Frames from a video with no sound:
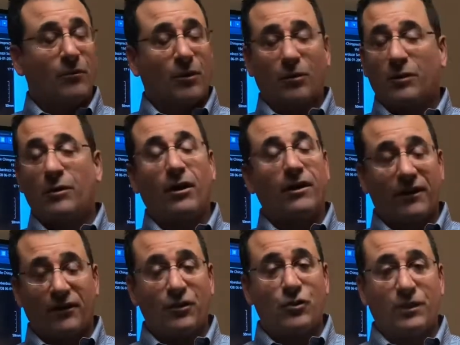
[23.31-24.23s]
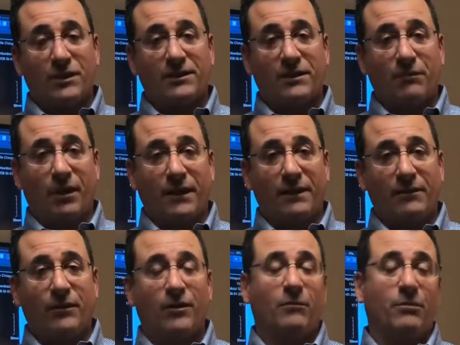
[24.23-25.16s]
We work with all the other joints in the body,
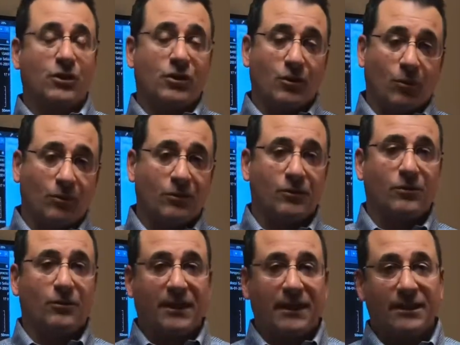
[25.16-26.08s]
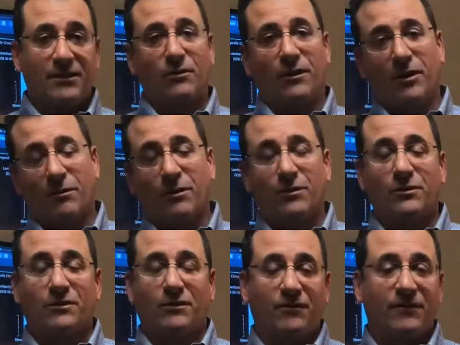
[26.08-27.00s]
whether it be shoulders or knees or
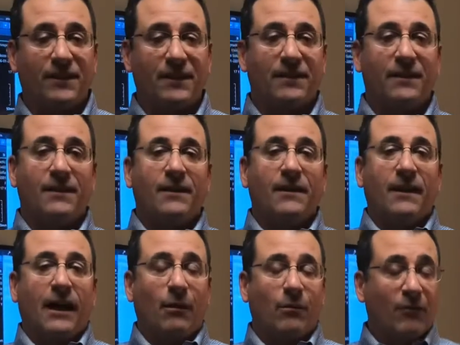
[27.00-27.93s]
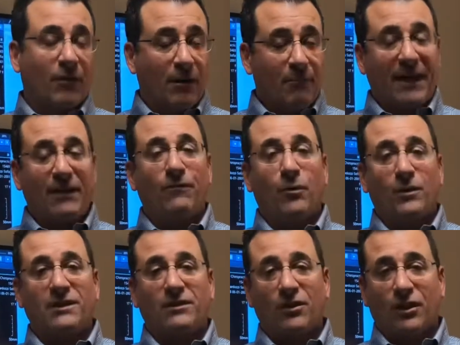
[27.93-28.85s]
elbows or feet. However, our main
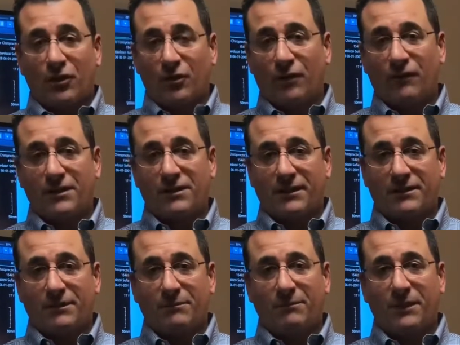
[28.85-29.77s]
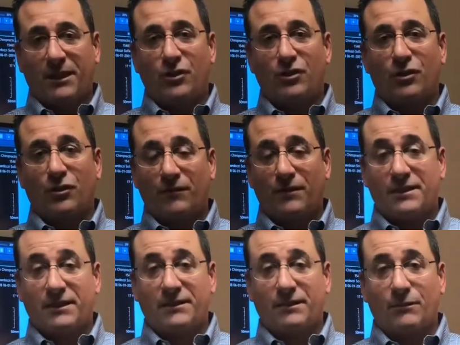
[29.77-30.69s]
focus is on the nervous system because your nervous
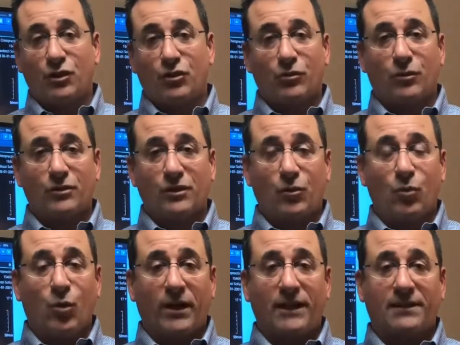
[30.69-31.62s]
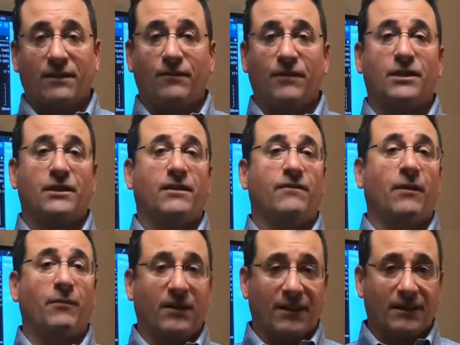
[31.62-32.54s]
system controls and coordinates the function of
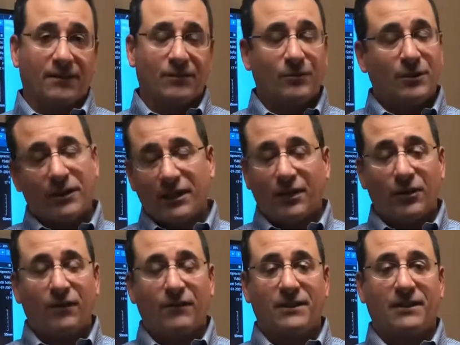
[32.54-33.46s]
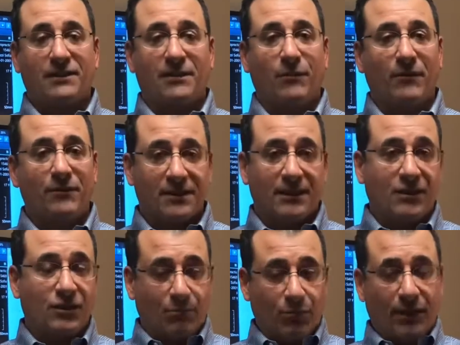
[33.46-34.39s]
everything. So when you look at your nervous system, obviously
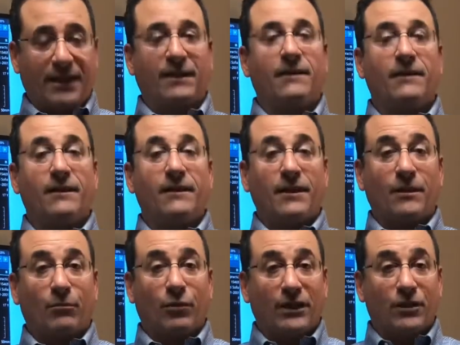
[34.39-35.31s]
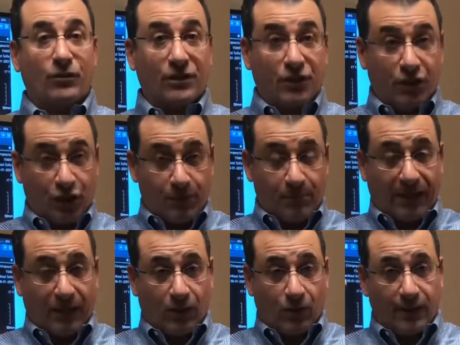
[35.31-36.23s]
it's your brain. Your brain turns into your
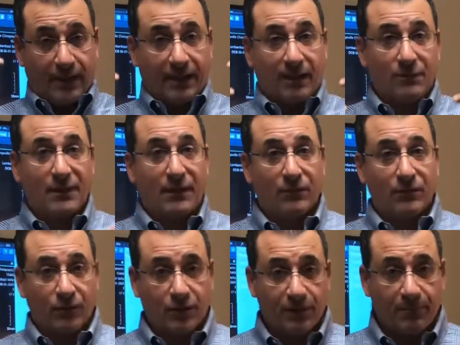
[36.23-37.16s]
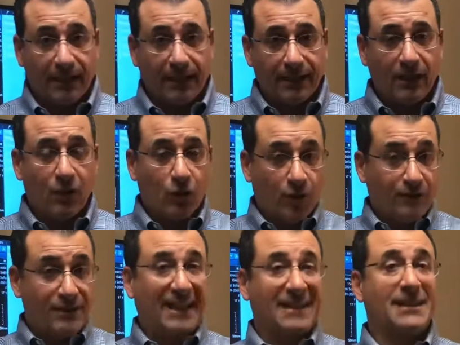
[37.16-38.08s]
spinal cord that comes down through your spine.
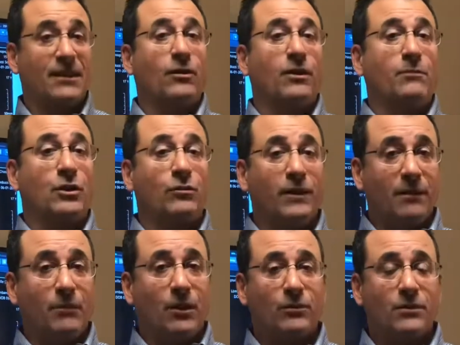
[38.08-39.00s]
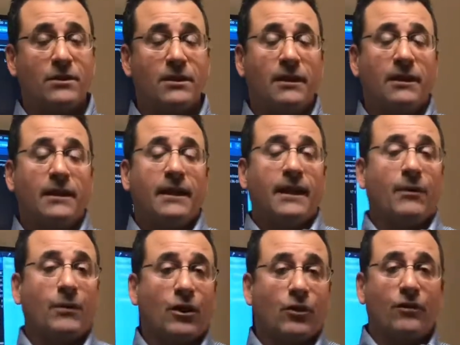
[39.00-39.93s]
Nerves exit out in between the bones.
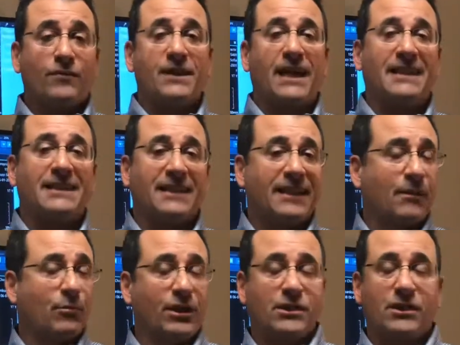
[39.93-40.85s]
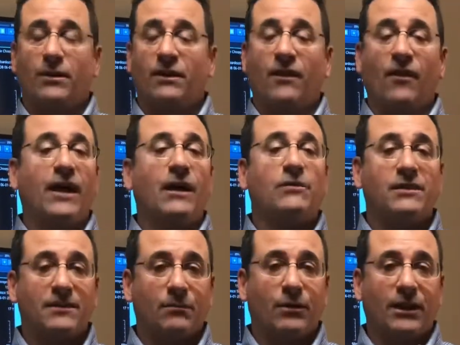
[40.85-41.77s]
And when the nerves exit, they branch out into
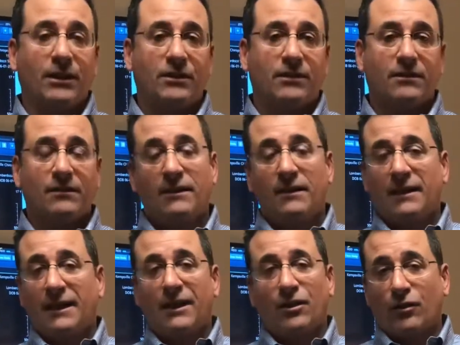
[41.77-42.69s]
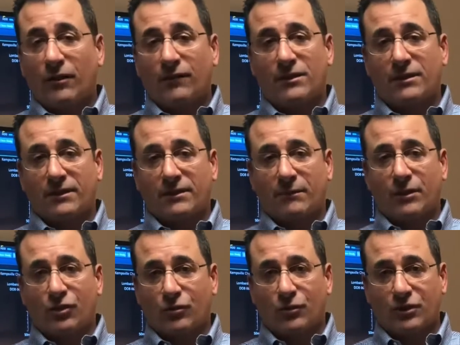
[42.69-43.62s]
thousands of branches. And your nervous system
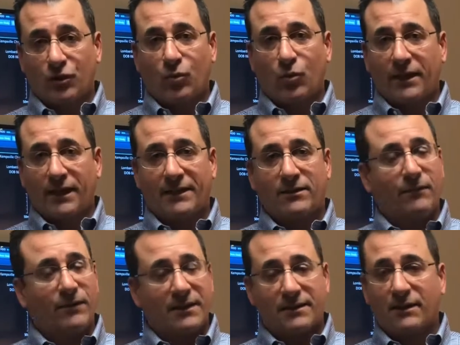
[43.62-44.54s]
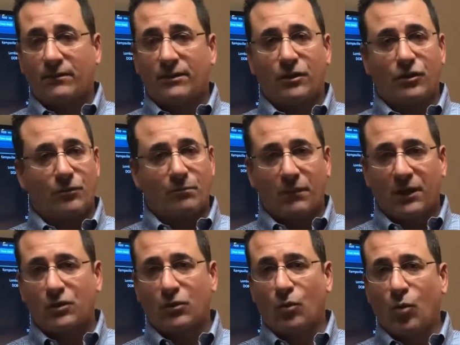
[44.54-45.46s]
controls and coordinates every cell, tissue,
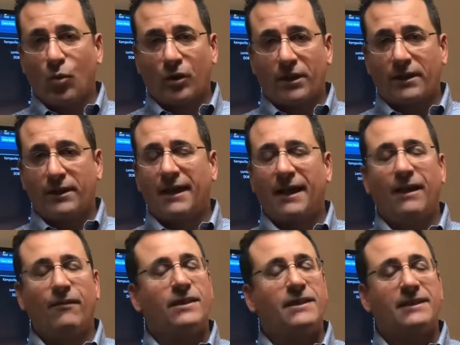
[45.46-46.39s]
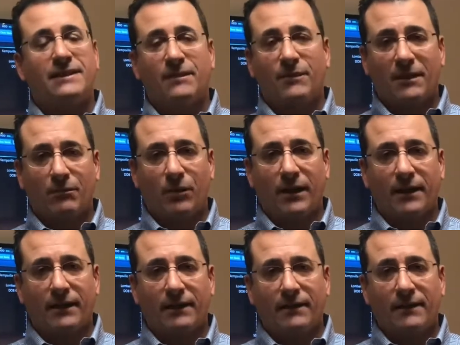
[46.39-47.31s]
muscle, organ, every system in the
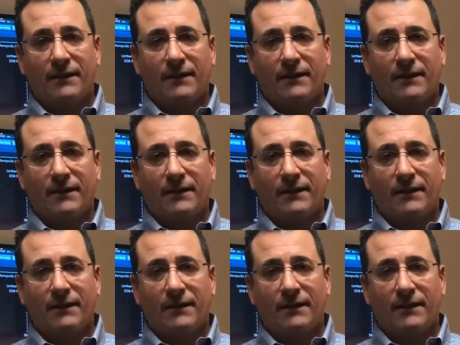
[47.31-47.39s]
body.